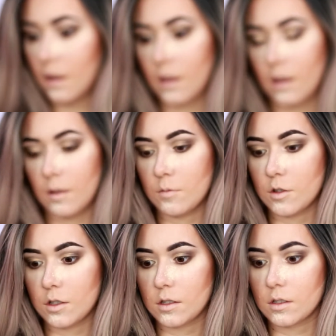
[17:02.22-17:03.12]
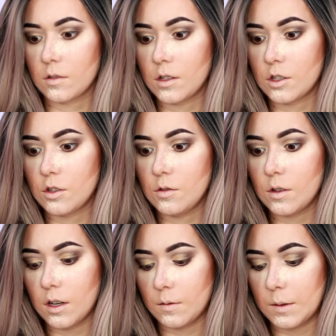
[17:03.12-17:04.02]
And I'm just going to
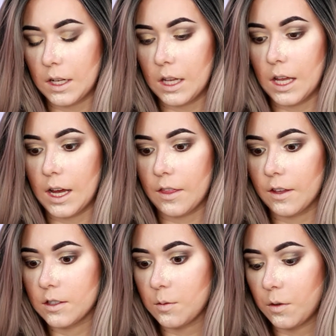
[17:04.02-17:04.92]
apply this